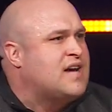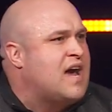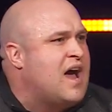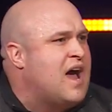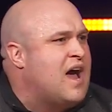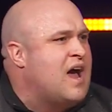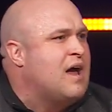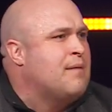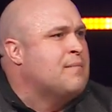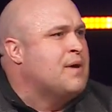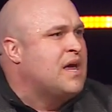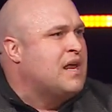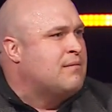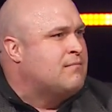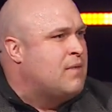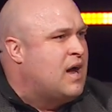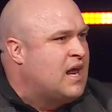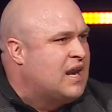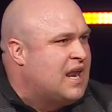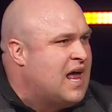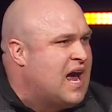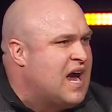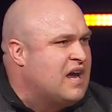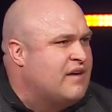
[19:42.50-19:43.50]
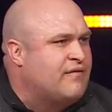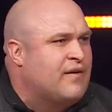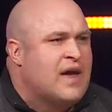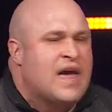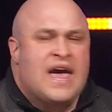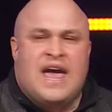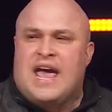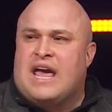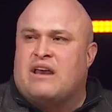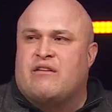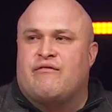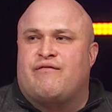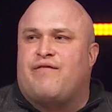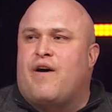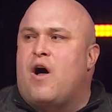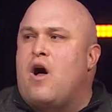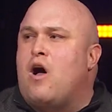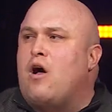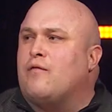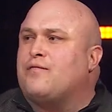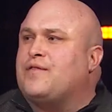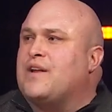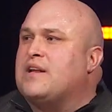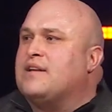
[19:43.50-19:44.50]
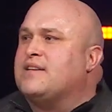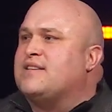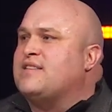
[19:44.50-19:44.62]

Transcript: time in my life, involved in